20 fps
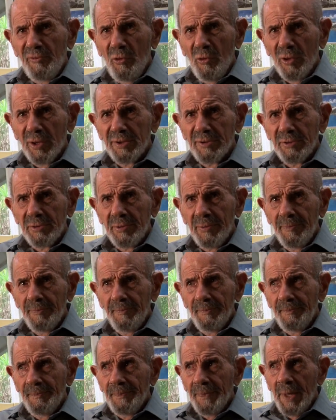force,
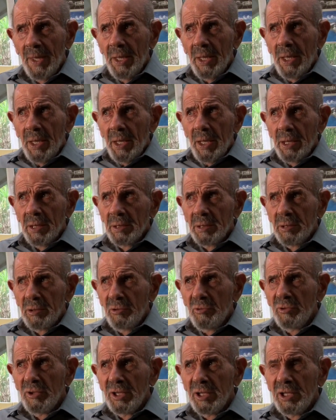
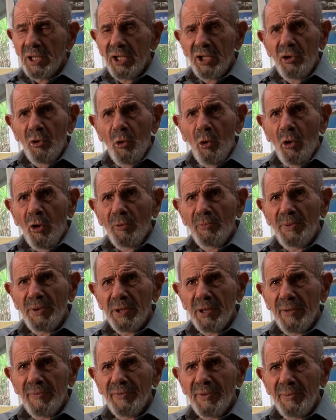including the
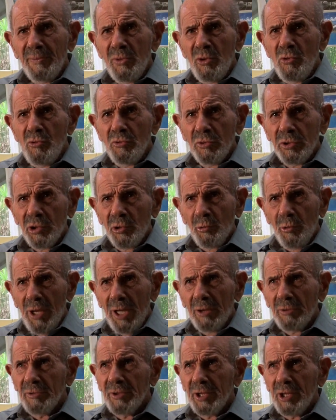orbit of the moon
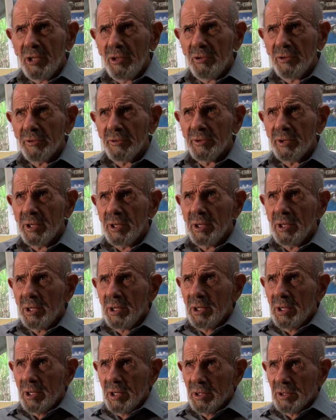around the earth,
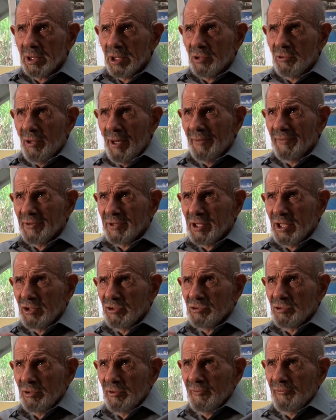is a
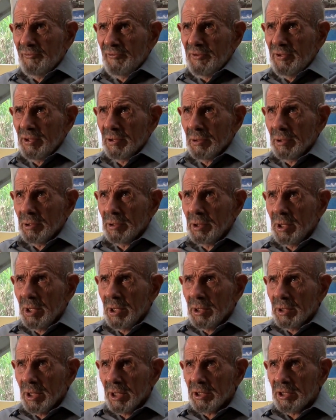gravitational field
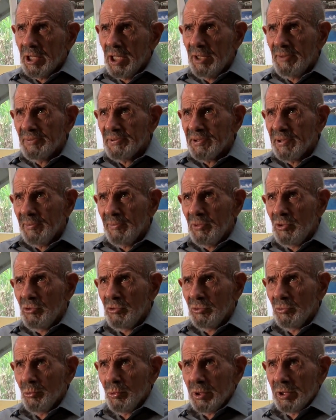that keeps the
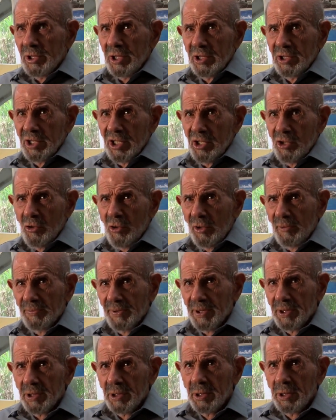moon within the
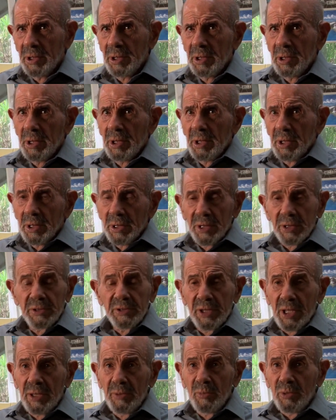orbit, the
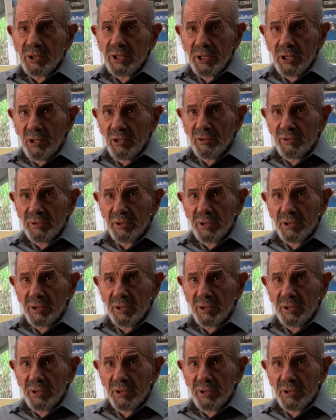same with the